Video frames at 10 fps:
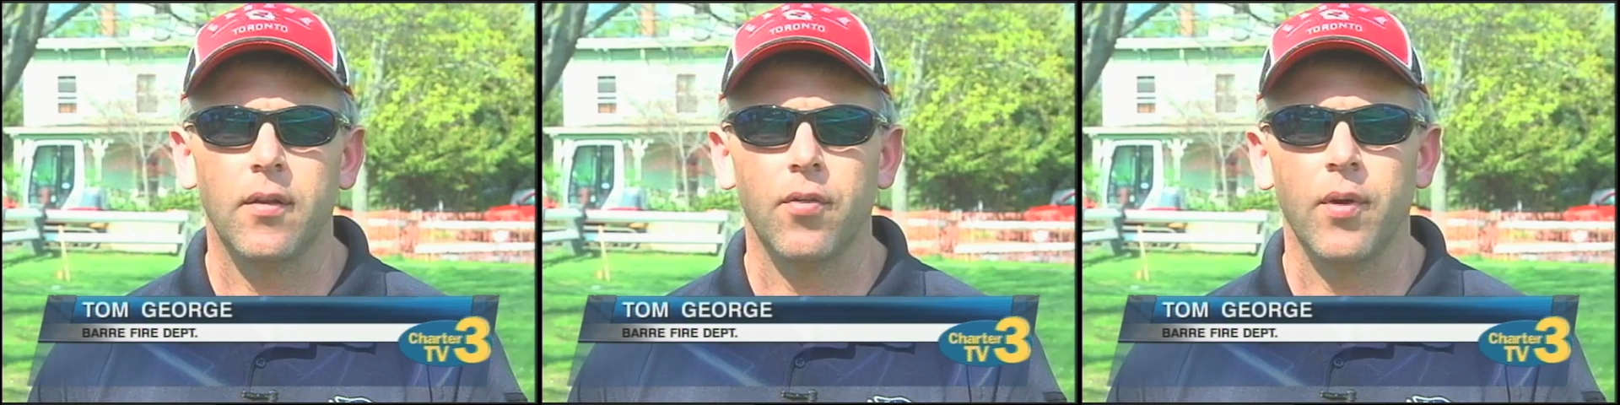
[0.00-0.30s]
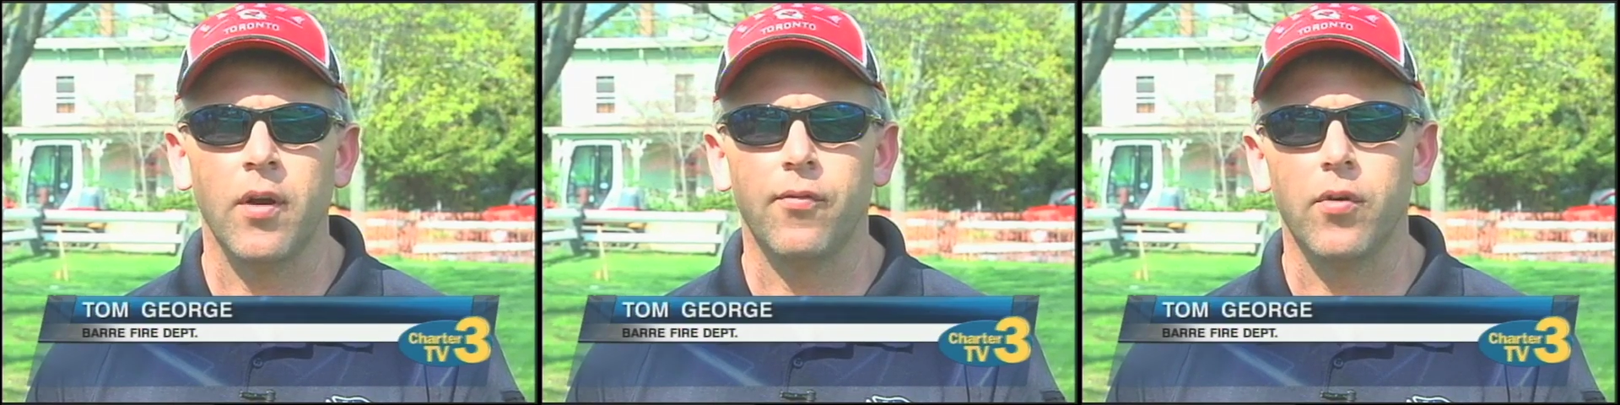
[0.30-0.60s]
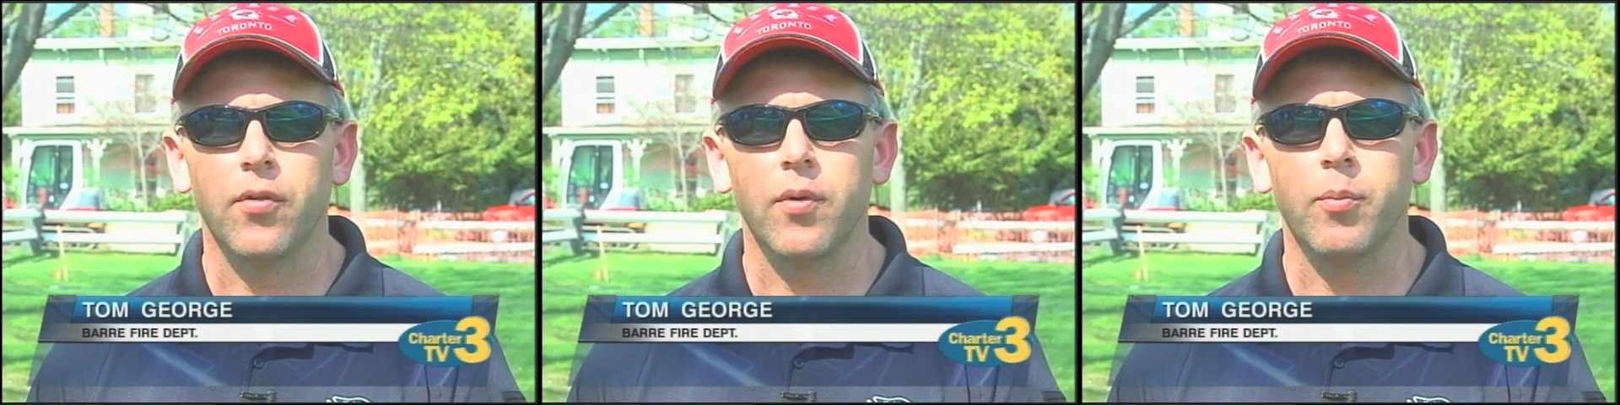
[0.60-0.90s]
the
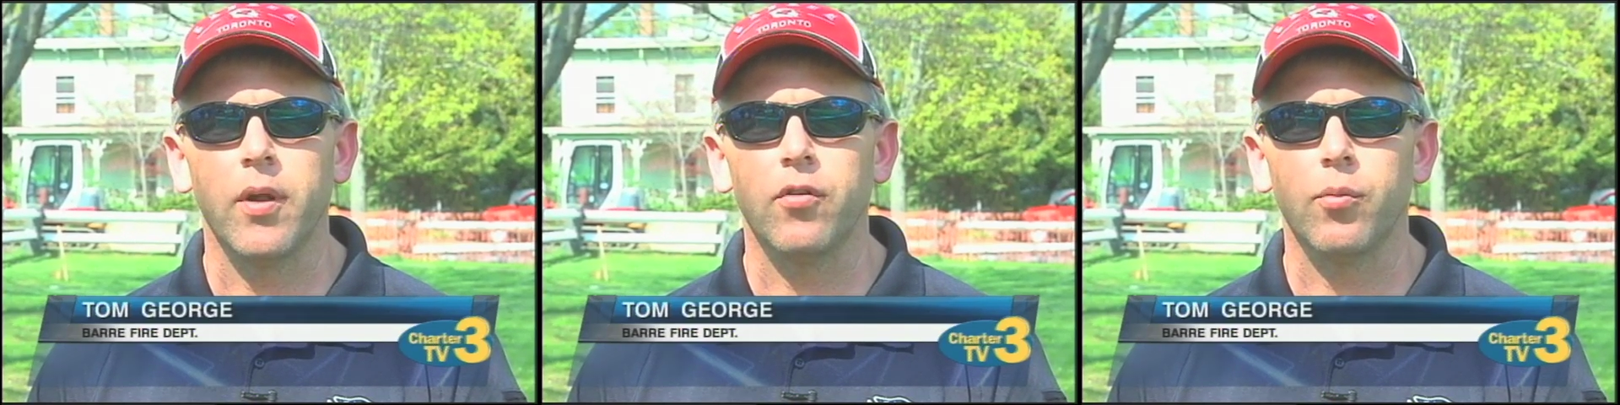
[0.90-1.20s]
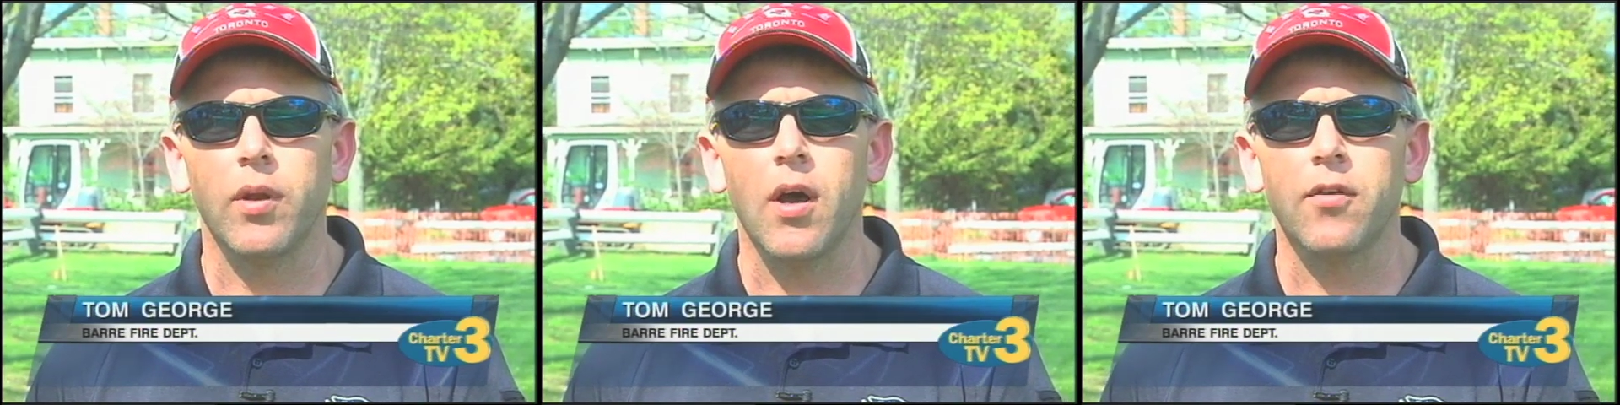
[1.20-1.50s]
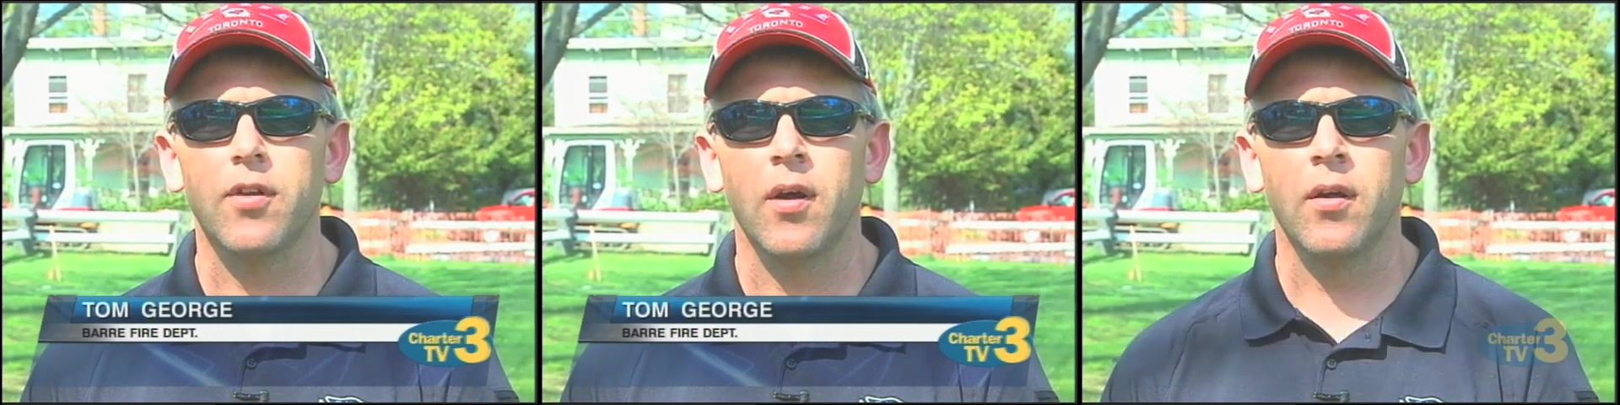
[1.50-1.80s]
343 brothers that we
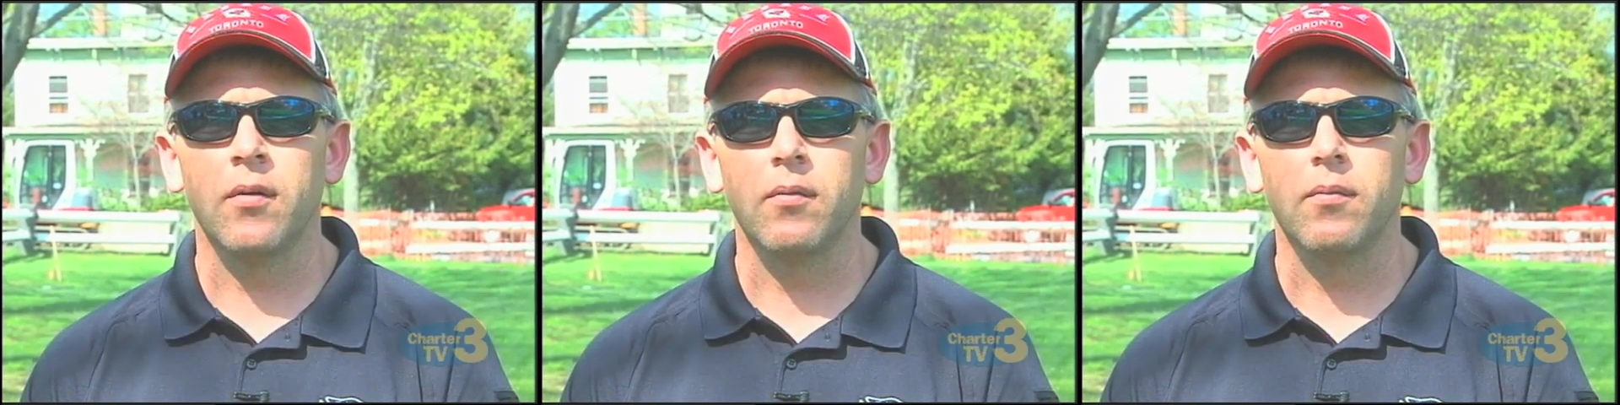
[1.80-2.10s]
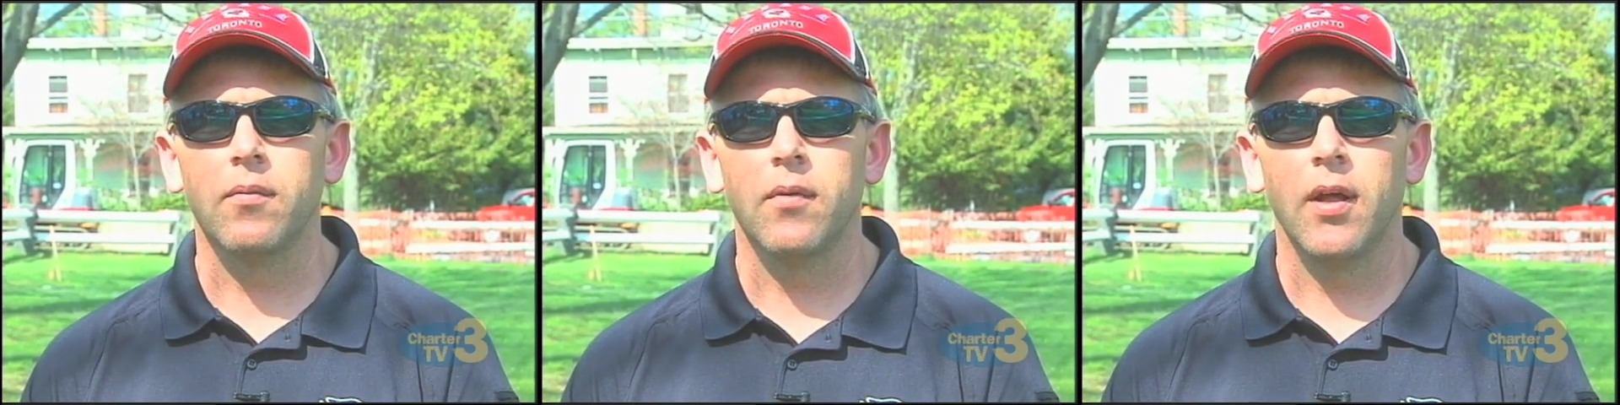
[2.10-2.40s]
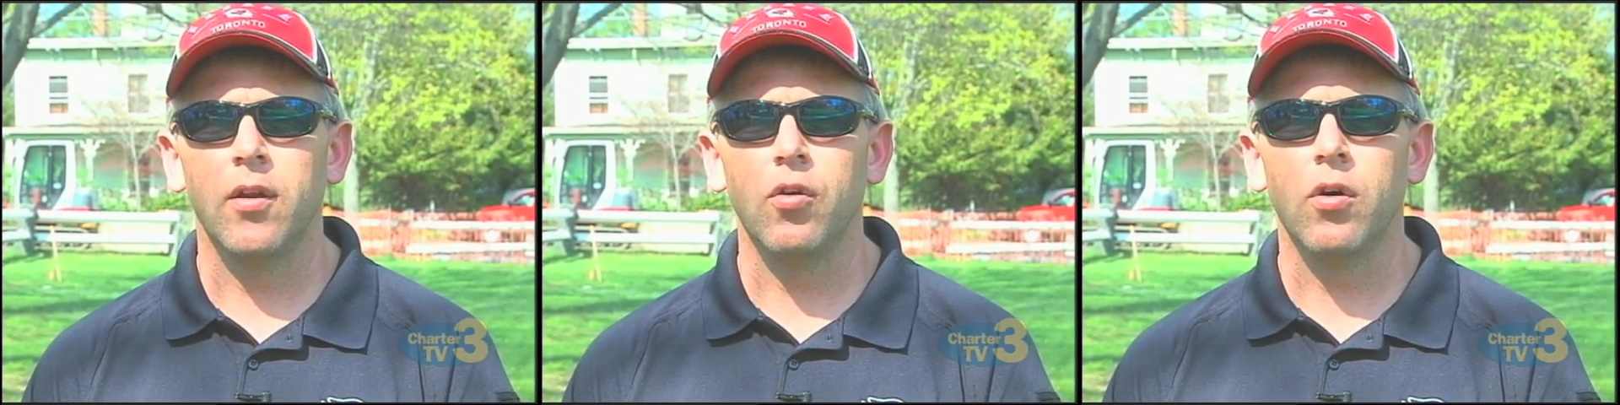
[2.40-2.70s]
lost down in,
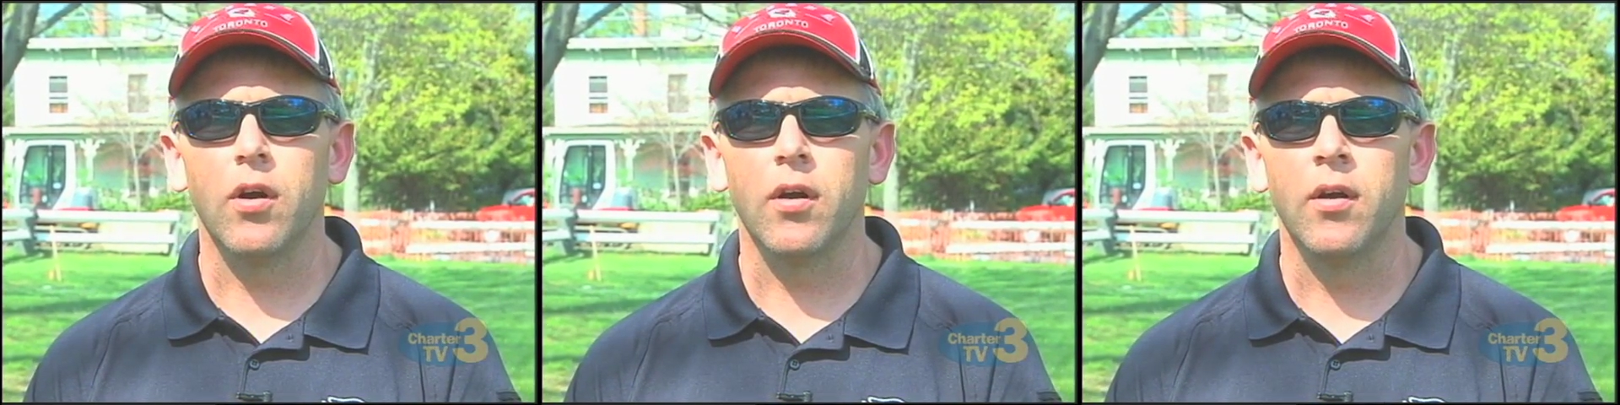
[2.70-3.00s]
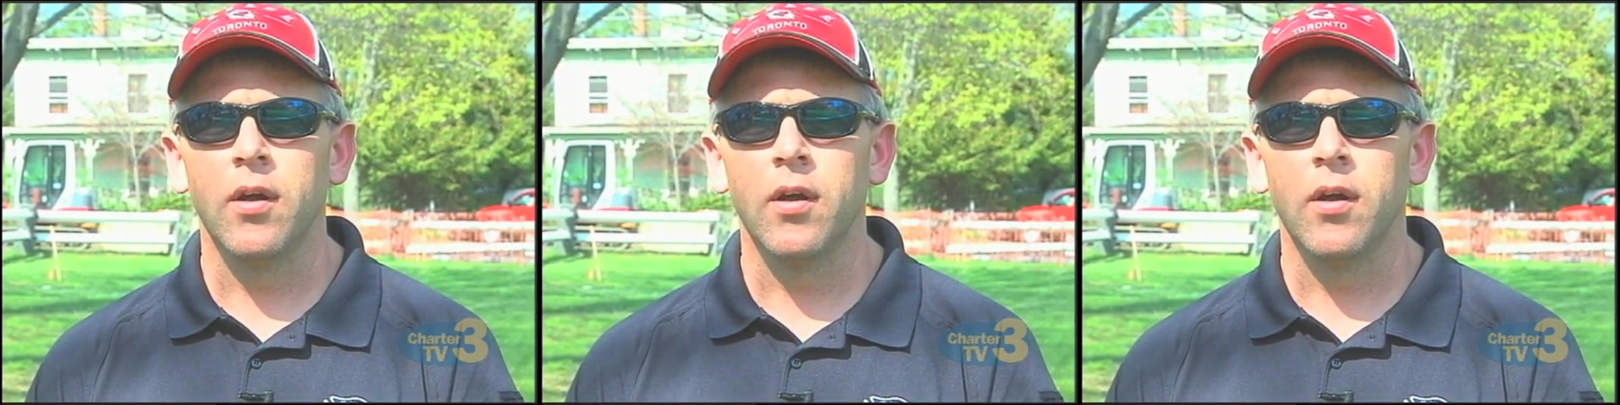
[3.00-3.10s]
in New York.